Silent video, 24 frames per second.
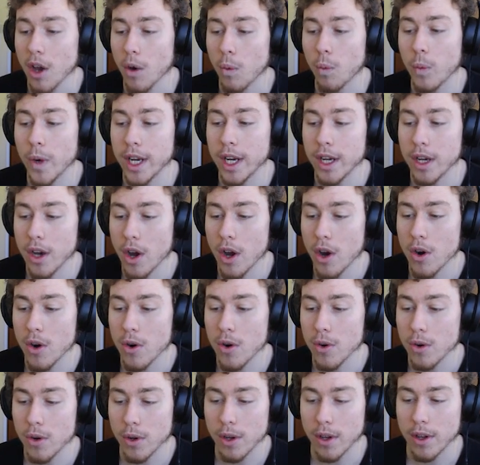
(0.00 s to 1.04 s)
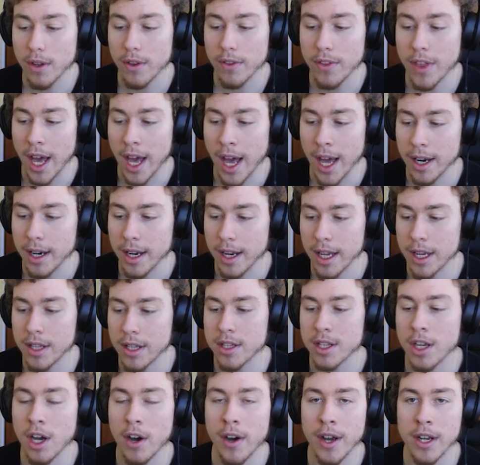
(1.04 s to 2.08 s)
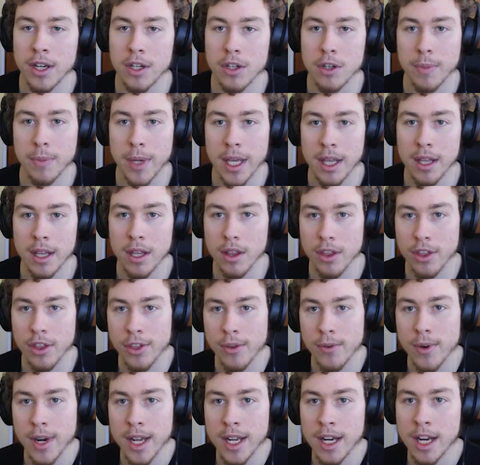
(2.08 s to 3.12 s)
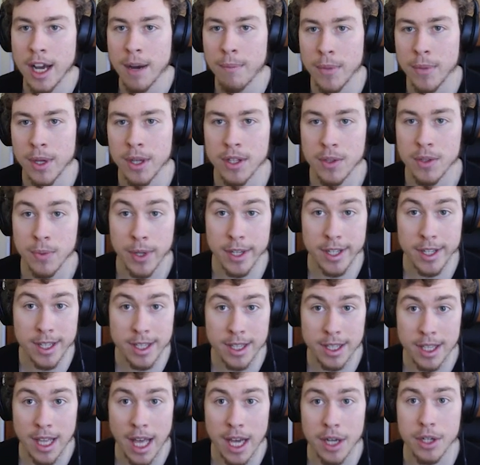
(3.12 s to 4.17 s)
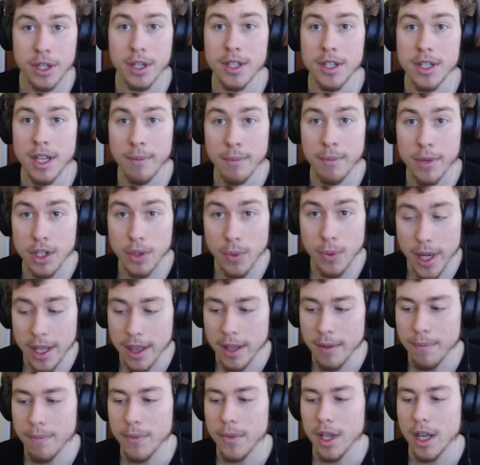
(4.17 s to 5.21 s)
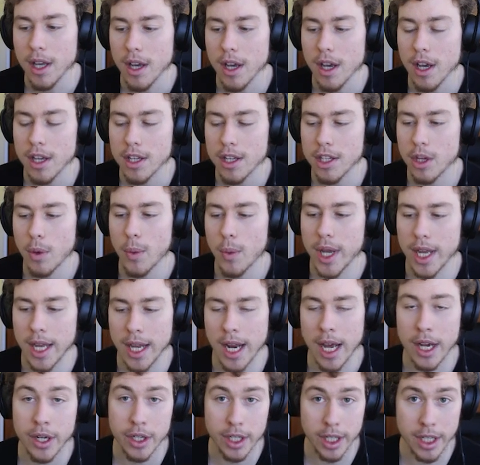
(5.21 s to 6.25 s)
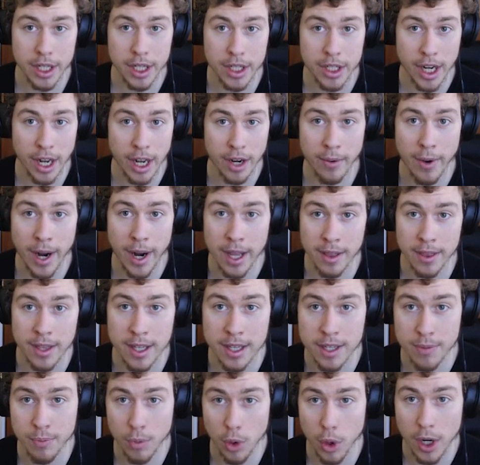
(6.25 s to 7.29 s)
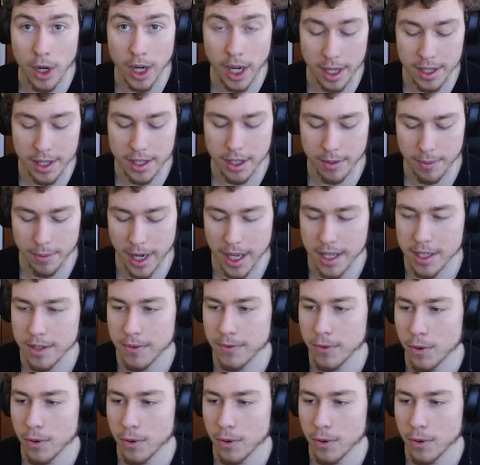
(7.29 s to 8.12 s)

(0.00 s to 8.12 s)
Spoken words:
we know that it's going to be 3 numbers with slashes in between them, so we can actually generate this more customized